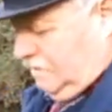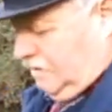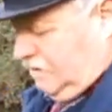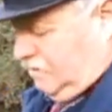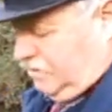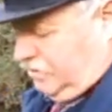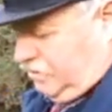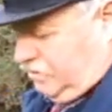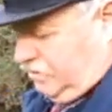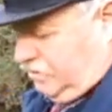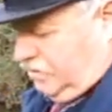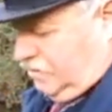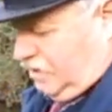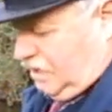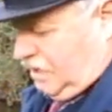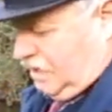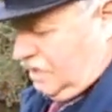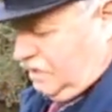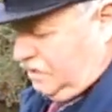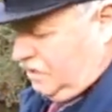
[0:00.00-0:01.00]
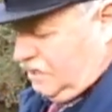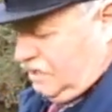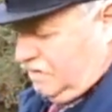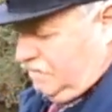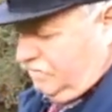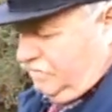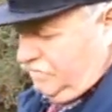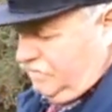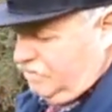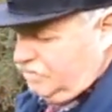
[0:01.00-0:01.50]
other than that
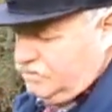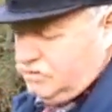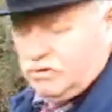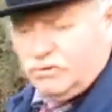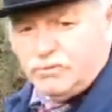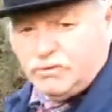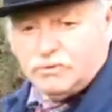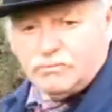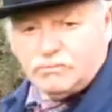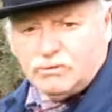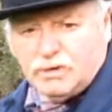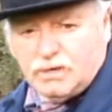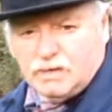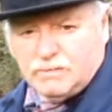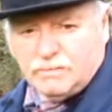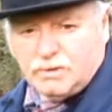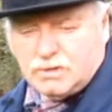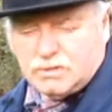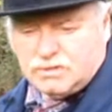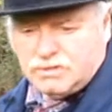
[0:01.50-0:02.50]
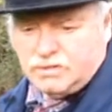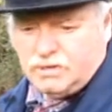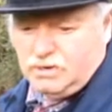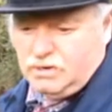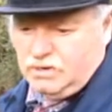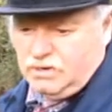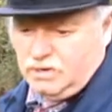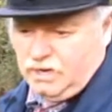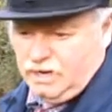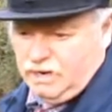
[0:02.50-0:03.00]
there's nothing really much
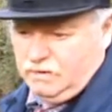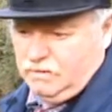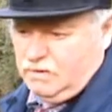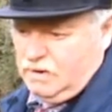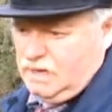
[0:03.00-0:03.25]
there now